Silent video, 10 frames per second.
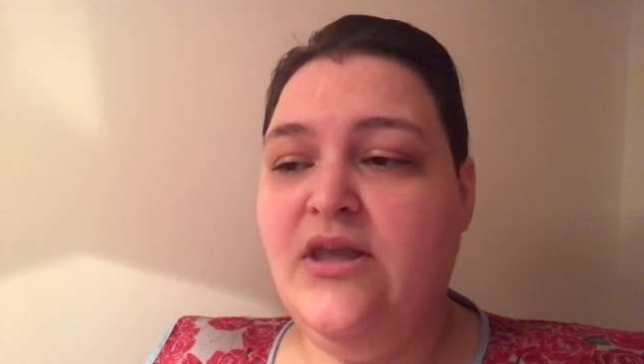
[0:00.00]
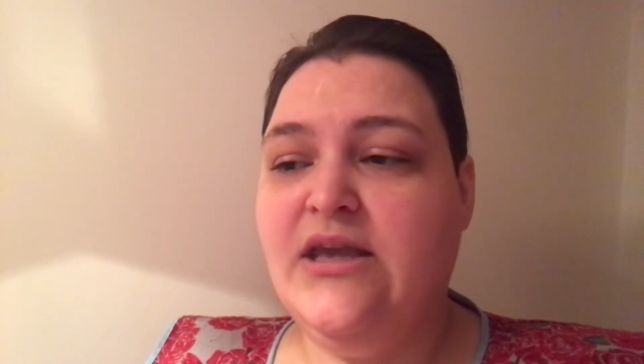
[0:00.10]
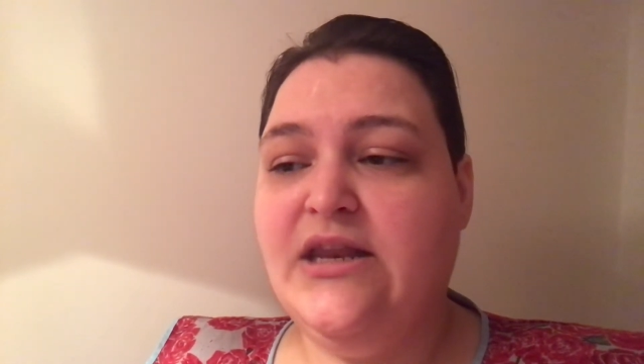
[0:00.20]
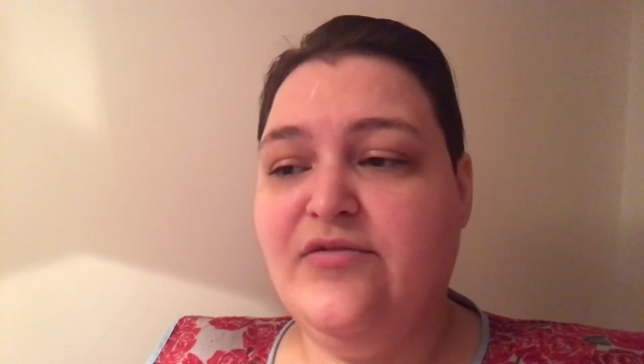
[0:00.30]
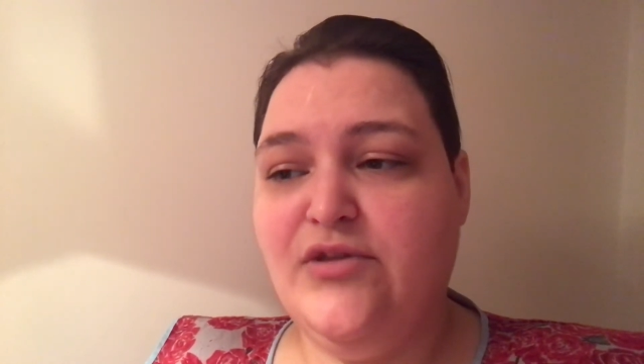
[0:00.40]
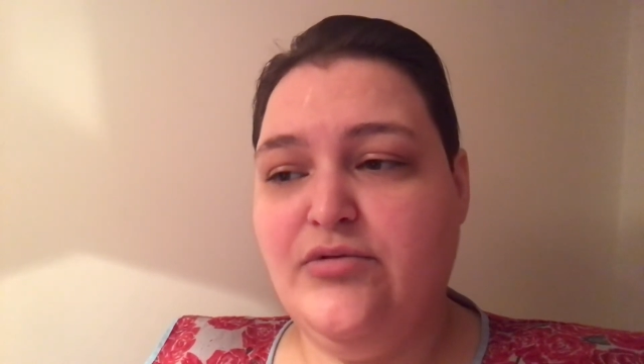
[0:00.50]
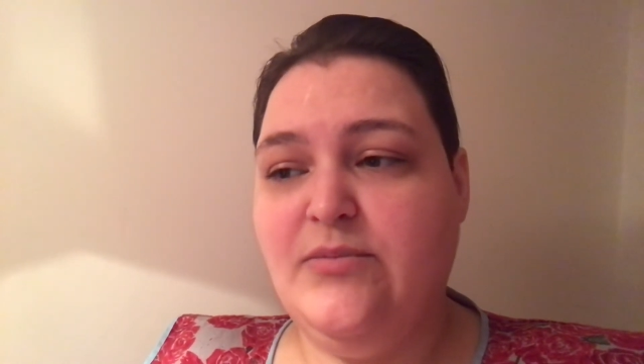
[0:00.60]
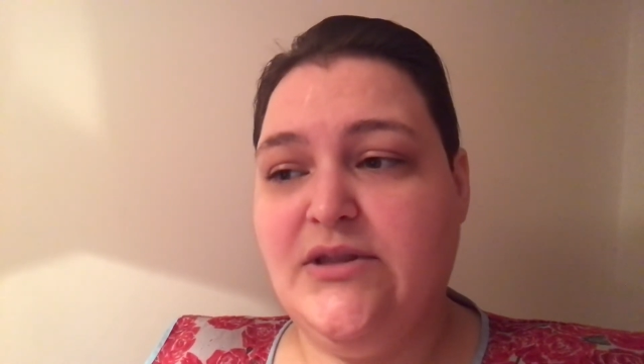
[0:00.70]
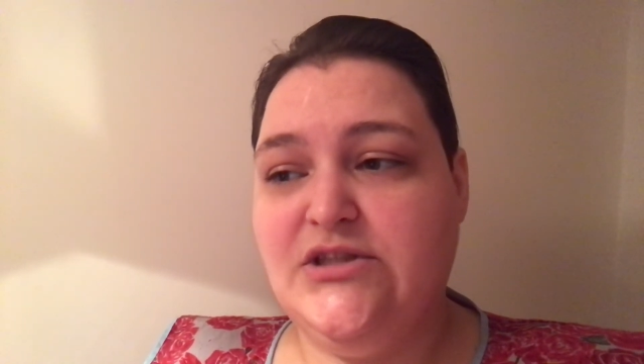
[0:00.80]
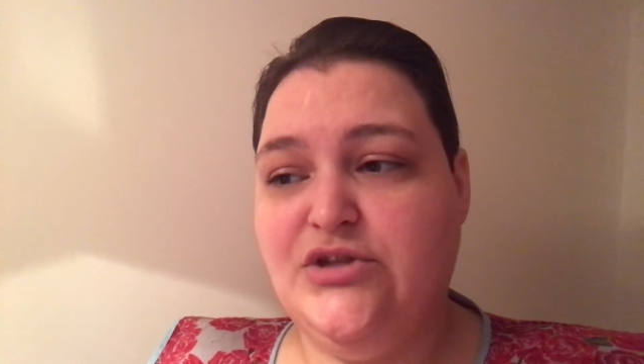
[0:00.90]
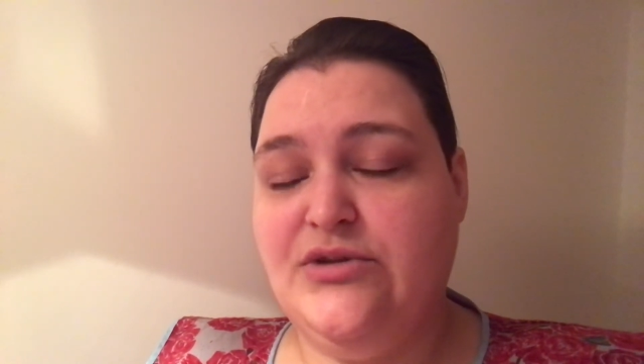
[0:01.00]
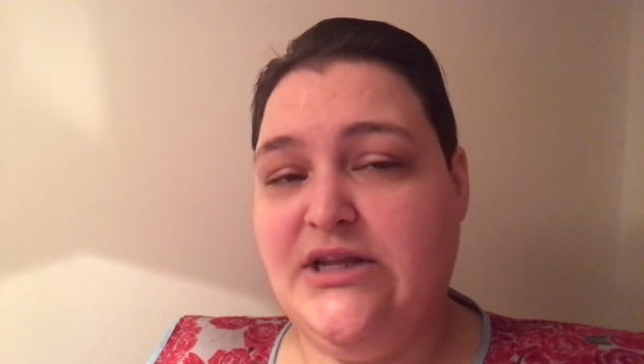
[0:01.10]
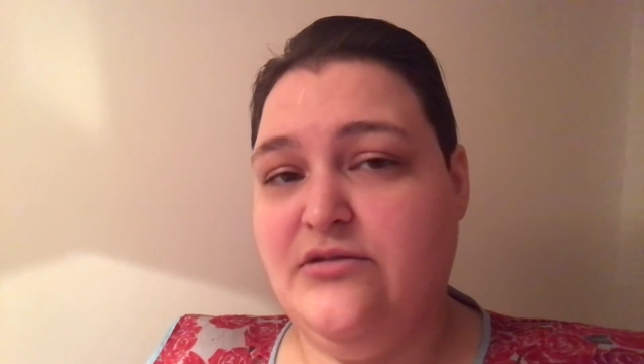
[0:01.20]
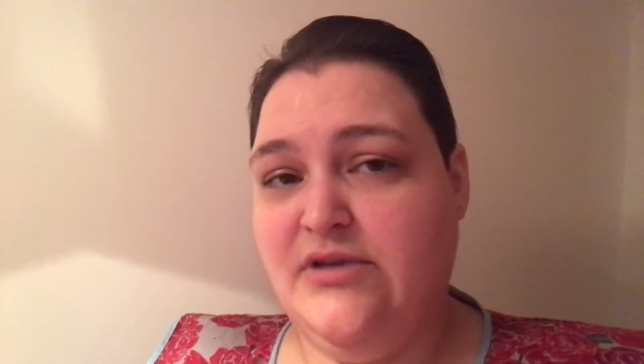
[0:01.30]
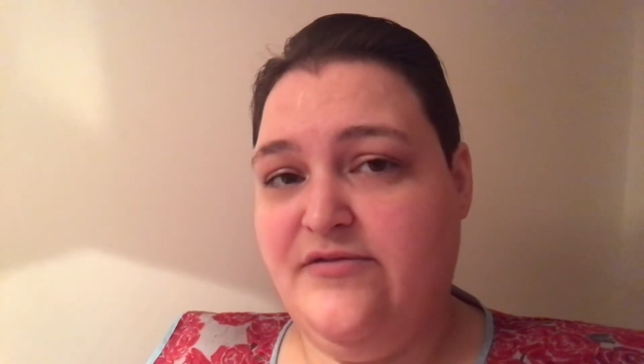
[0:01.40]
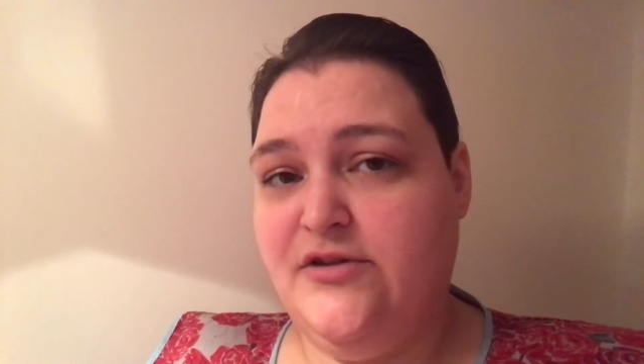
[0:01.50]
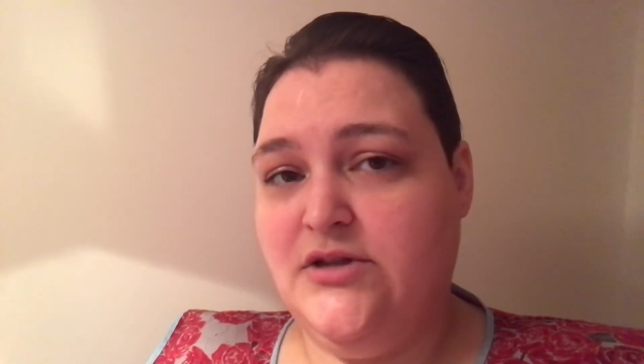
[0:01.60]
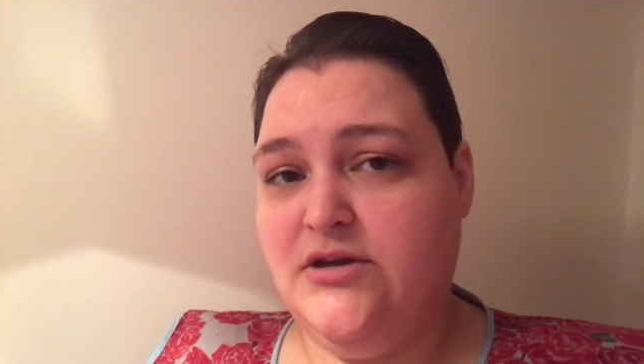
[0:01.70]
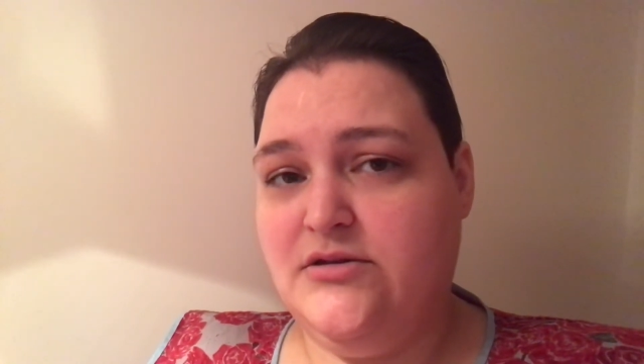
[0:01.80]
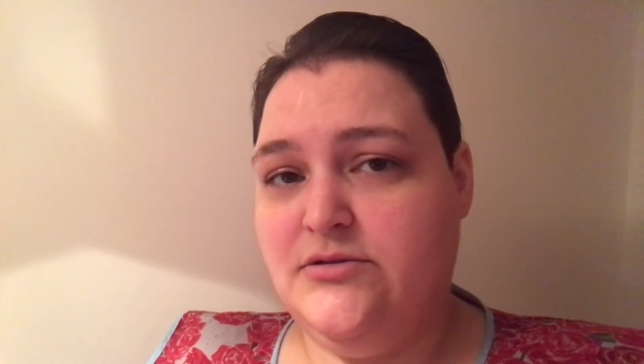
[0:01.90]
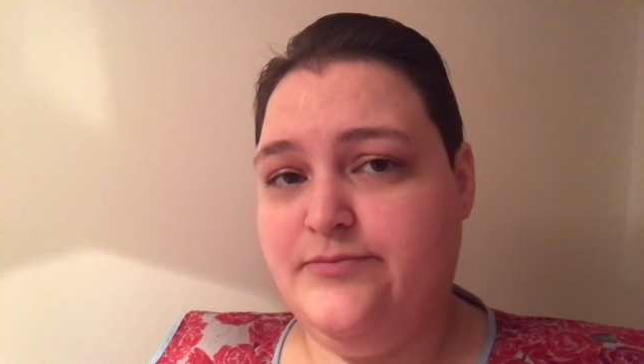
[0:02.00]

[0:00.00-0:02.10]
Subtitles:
and every 3 months you'd need a refill card.